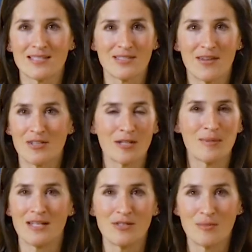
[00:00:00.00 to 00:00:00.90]
is there ever gonna
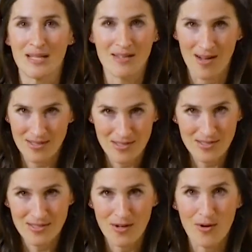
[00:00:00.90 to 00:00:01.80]
be too many
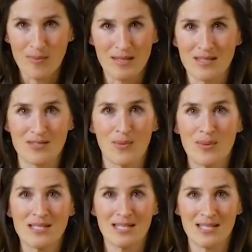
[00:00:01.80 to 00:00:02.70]
doctors? No, because you
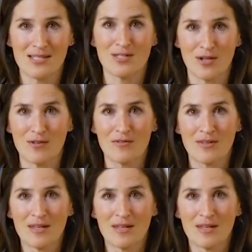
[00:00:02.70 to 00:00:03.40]
always need to serve